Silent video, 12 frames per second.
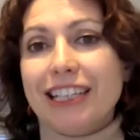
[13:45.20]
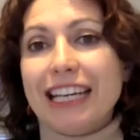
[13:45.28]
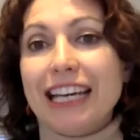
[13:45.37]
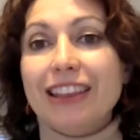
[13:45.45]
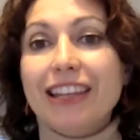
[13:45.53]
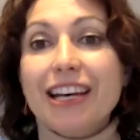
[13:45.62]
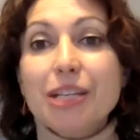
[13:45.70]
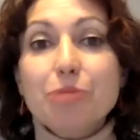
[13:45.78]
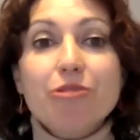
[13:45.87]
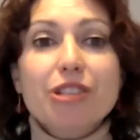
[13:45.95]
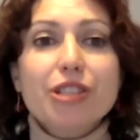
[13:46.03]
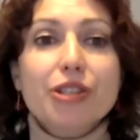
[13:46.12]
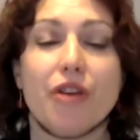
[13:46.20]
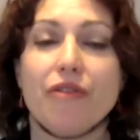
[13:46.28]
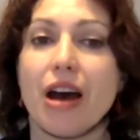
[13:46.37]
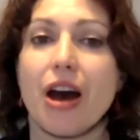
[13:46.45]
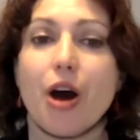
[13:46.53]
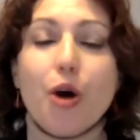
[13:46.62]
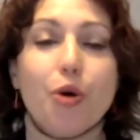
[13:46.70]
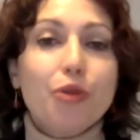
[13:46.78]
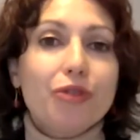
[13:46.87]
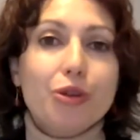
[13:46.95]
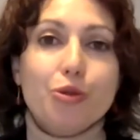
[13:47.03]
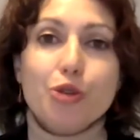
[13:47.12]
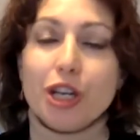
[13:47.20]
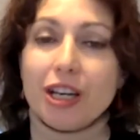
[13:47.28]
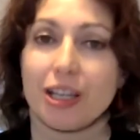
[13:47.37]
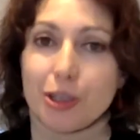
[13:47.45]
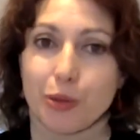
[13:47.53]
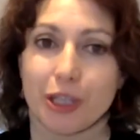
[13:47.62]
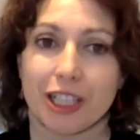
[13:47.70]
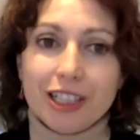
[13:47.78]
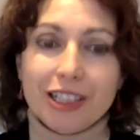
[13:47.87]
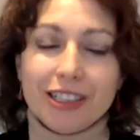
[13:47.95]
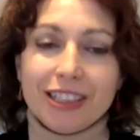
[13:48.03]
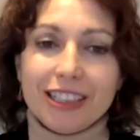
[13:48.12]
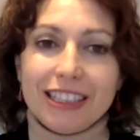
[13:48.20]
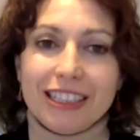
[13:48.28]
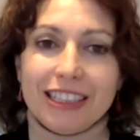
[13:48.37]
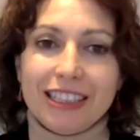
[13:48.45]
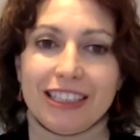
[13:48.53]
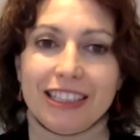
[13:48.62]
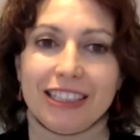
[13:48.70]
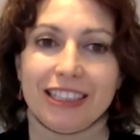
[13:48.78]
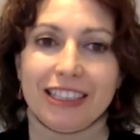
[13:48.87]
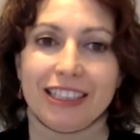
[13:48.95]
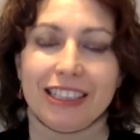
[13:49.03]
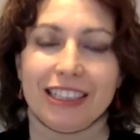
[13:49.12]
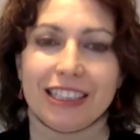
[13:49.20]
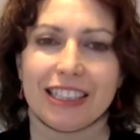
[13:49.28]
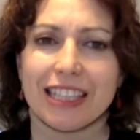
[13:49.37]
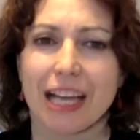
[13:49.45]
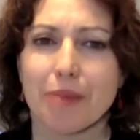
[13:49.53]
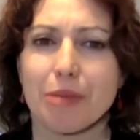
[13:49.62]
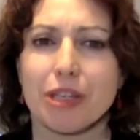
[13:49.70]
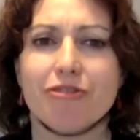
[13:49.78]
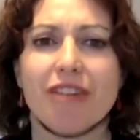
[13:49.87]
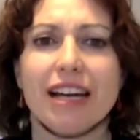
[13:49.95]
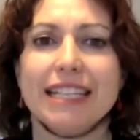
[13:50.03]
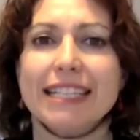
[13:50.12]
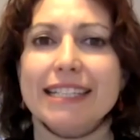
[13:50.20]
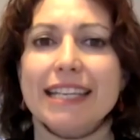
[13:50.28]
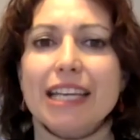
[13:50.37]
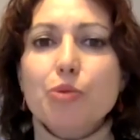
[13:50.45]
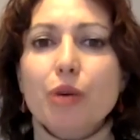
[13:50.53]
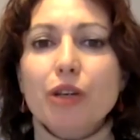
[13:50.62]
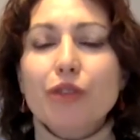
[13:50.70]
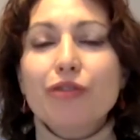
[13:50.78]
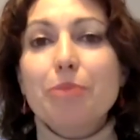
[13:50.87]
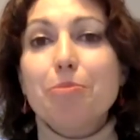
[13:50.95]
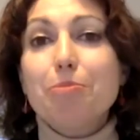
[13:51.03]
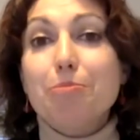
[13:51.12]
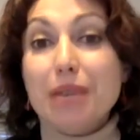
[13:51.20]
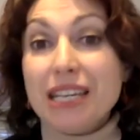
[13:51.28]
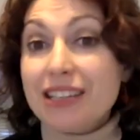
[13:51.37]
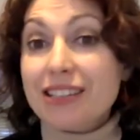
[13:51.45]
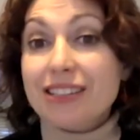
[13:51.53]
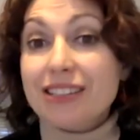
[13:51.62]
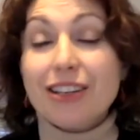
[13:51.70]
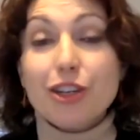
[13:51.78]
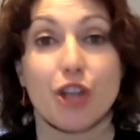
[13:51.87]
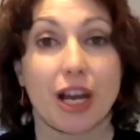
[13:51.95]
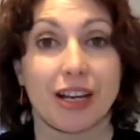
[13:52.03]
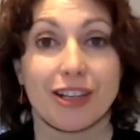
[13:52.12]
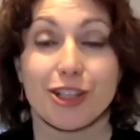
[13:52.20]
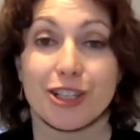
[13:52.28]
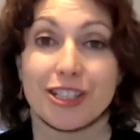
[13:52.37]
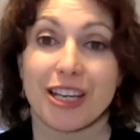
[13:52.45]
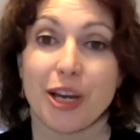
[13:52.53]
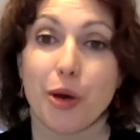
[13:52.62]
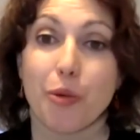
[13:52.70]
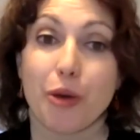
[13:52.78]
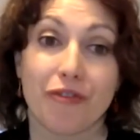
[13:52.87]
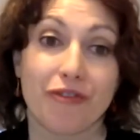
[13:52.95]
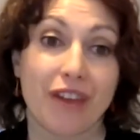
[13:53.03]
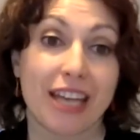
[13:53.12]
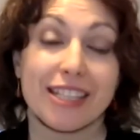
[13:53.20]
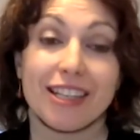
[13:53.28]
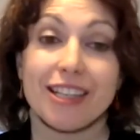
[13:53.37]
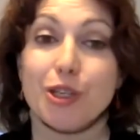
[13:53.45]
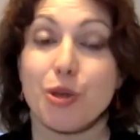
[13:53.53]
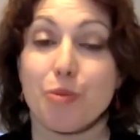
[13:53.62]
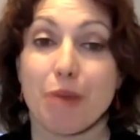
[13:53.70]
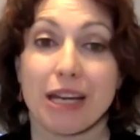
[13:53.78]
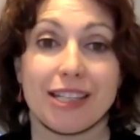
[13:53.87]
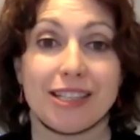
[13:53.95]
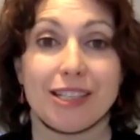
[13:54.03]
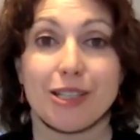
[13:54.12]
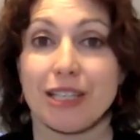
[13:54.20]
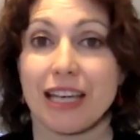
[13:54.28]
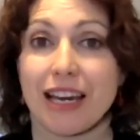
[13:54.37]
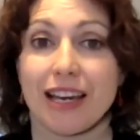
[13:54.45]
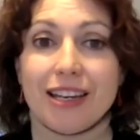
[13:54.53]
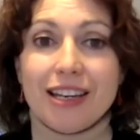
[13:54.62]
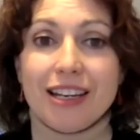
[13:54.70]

and thus preserve our own future as well. Climate crisis is one of the biggest challenges we are facing as humanity today,